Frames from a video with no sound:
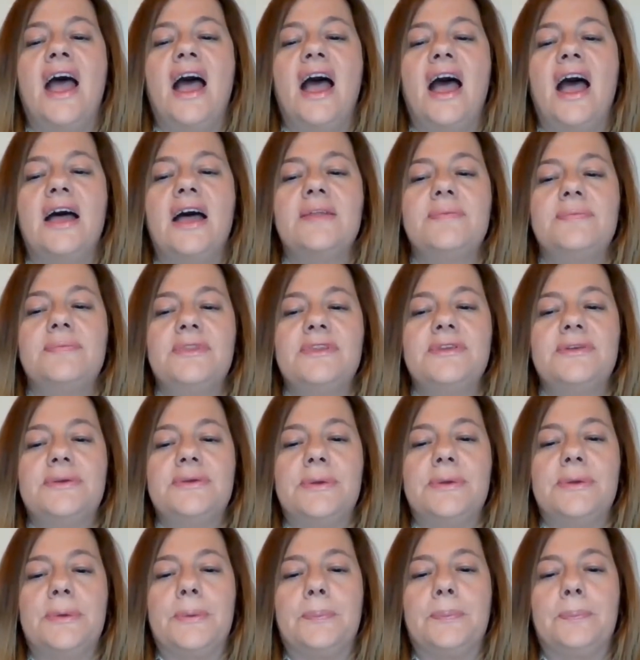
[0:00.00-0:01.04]
And
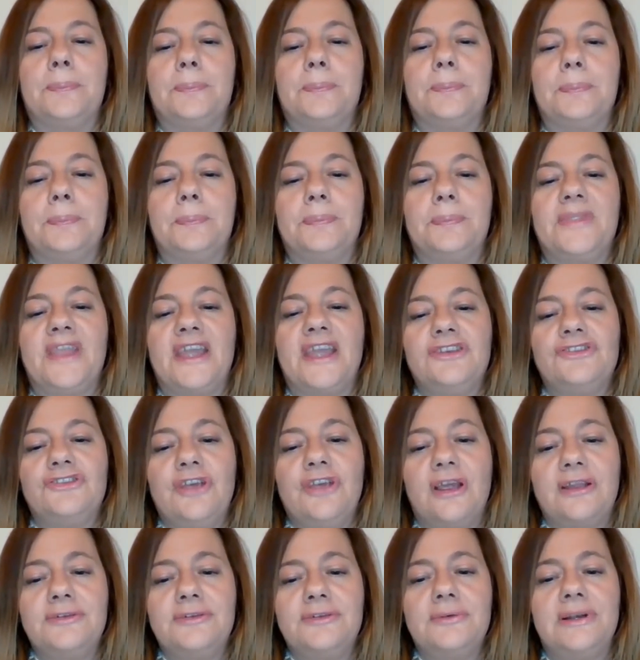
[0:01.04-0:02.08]
they
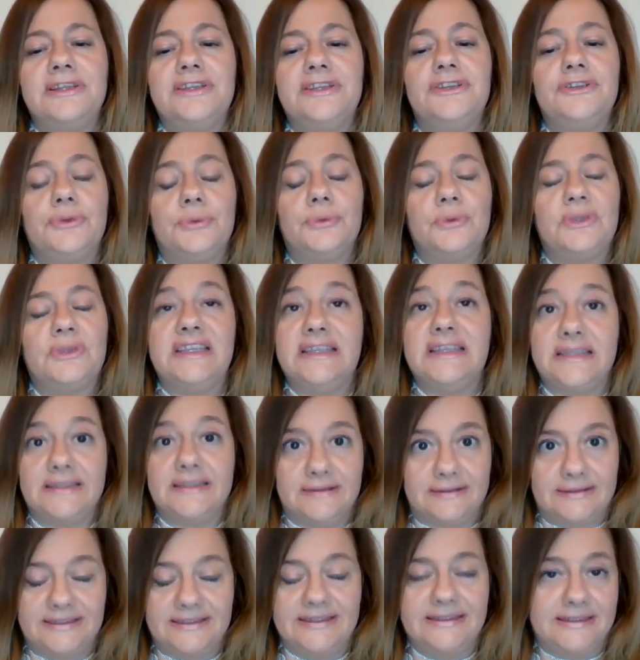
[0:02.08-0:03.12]
generally use, in
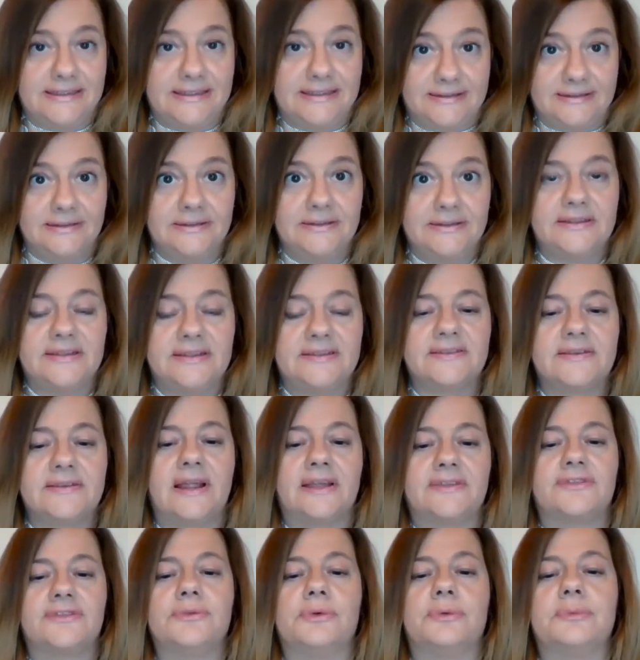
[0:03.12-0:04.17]
Italy, this
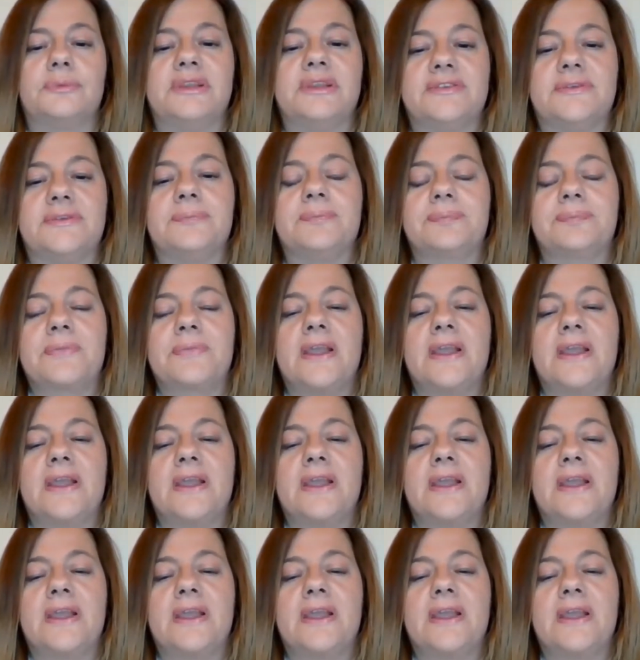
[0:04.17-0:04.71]
classroom is.